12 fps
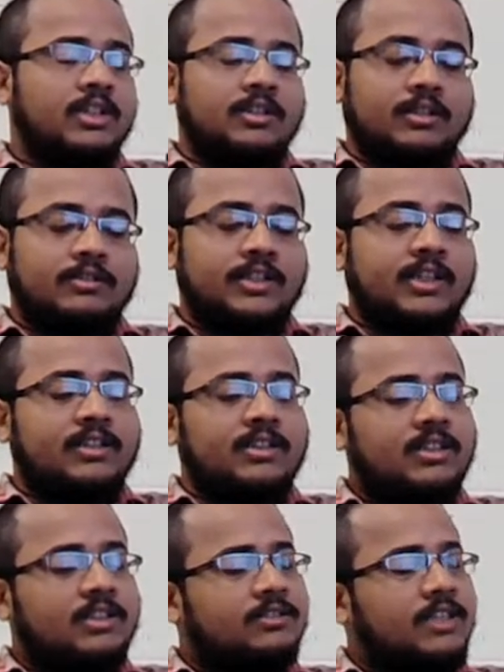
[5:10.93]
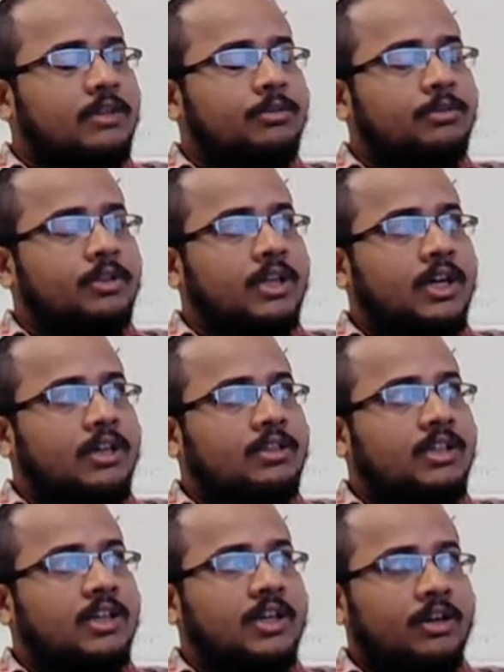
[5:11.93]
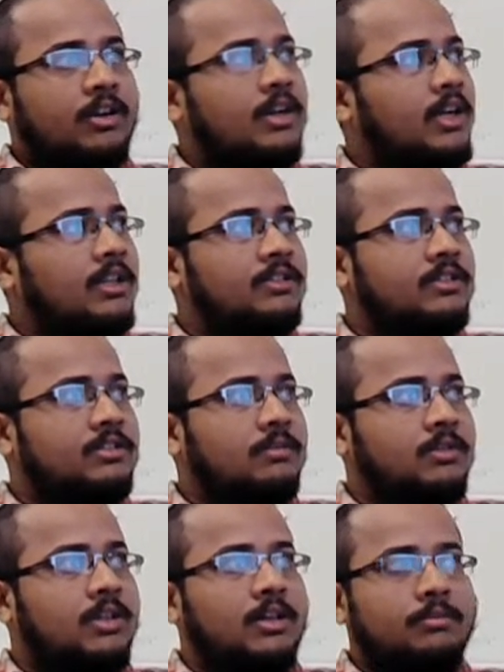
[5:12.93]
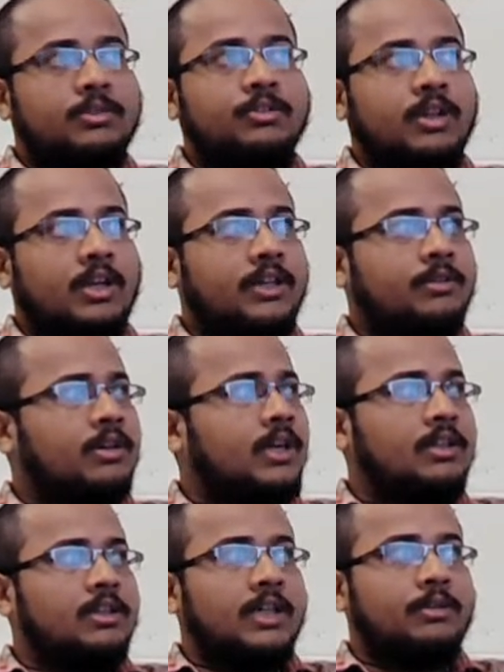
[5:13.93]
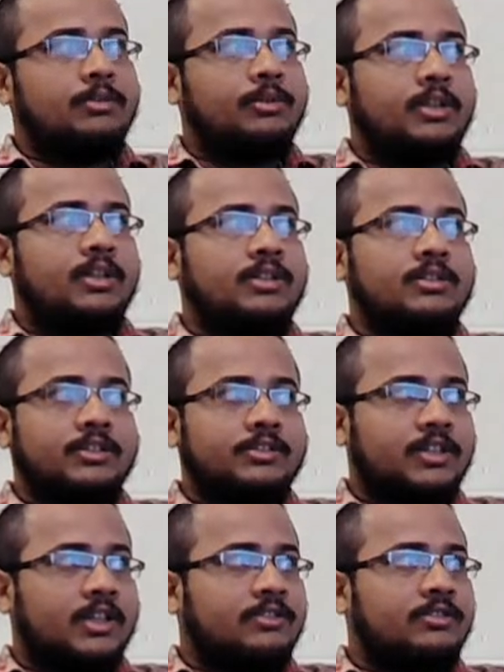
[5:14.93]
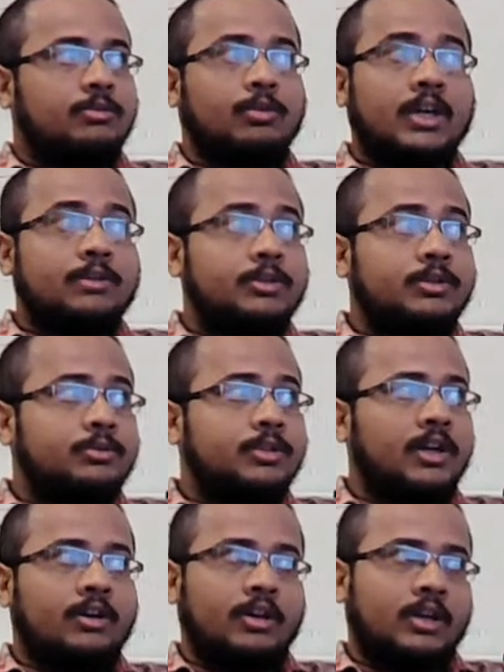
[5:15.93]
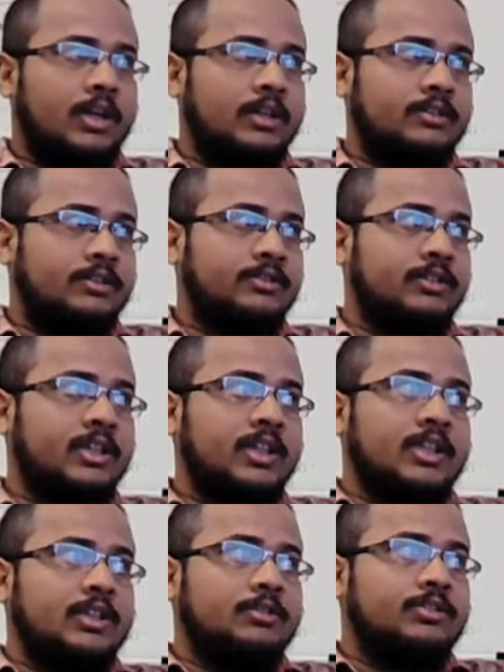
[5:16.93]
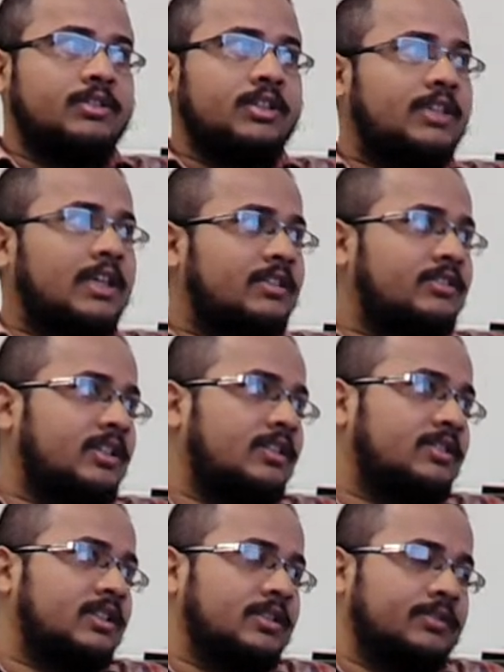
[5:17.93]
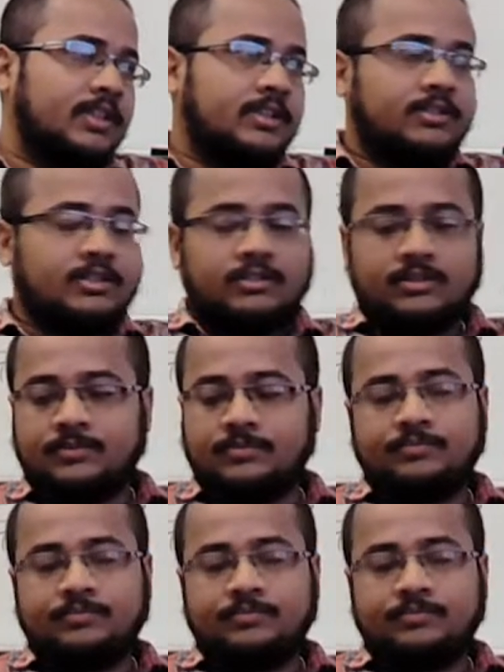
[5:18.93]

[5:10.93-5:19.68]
The second thing is that we will learn the error analysis of the neural network, and then we will discuss why we do the error analysis using the statistical significances.